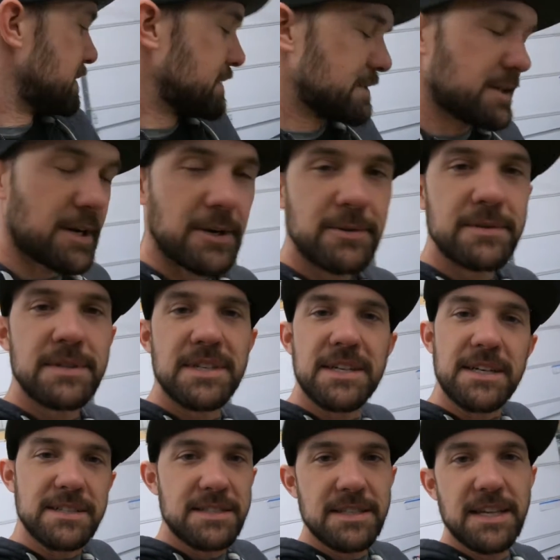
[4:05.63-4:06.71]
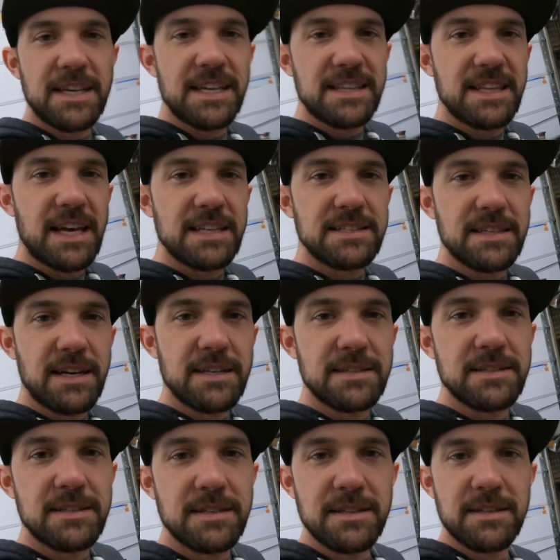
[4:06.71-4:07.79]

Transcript: So until I get that done,